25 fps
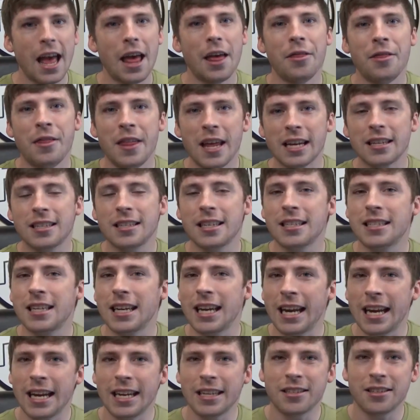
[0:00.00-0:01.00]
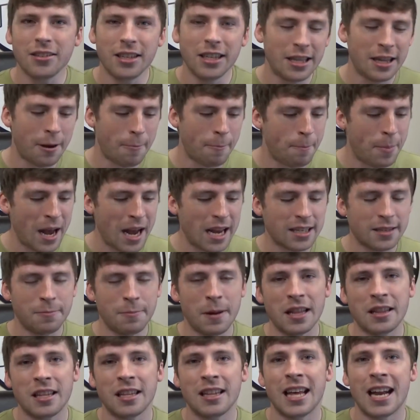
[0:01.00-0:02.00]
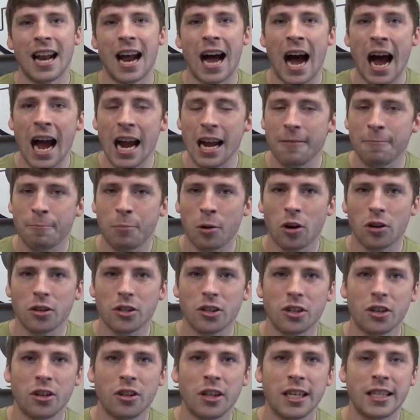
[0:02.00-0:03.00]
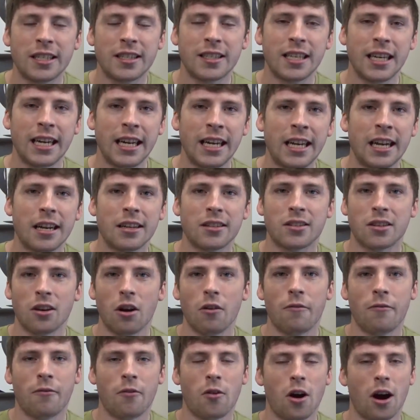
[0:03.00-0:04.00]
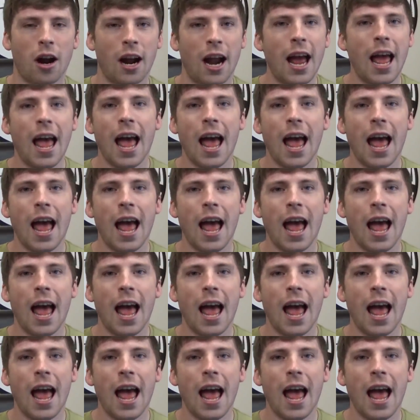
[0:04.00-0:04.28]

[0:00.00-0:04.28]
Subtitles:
This is easily the best method that I have personally seen so far.